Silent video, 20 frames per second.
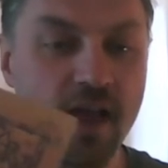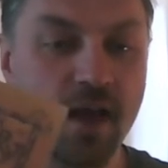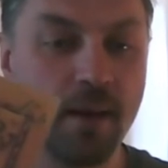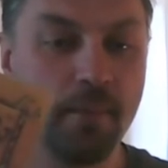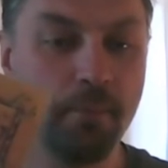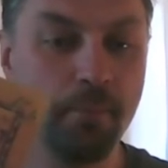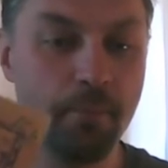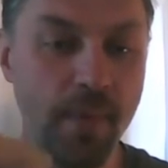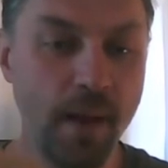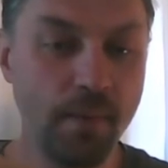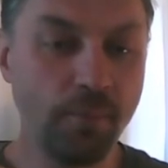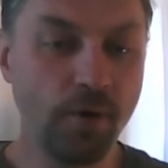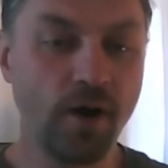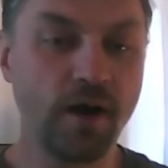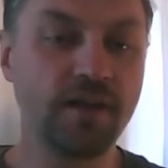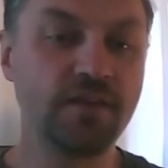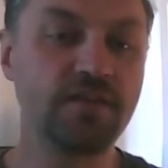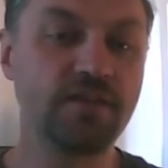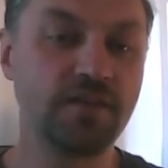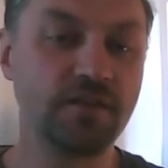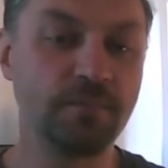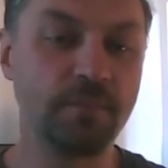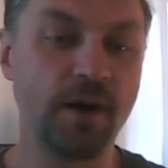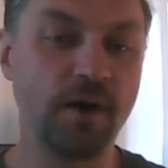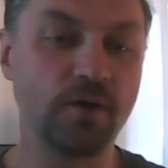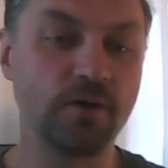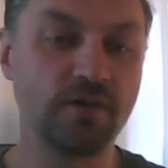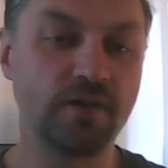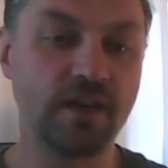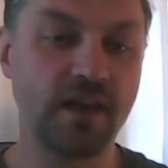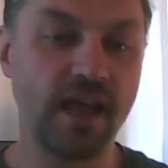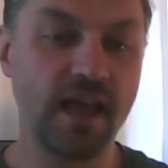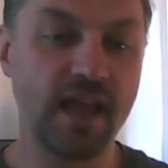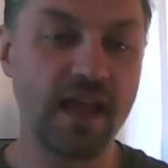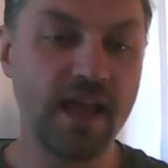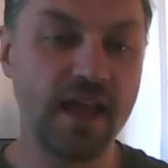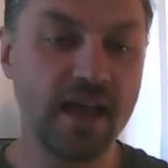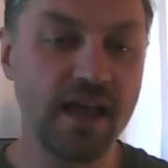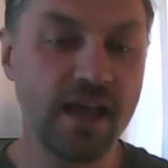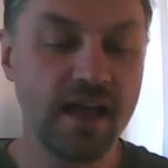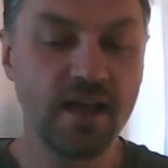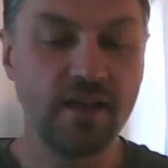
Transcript: memorize the spells in here,